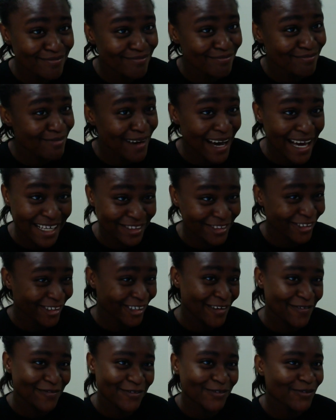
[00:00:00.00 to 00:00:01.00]
might
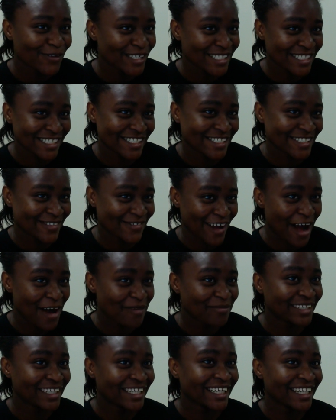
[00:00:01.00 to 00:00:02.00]
not even watch this
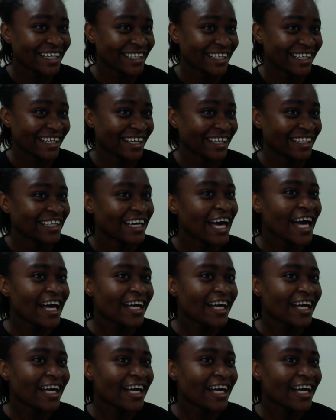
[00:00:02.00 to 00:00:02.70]
drama again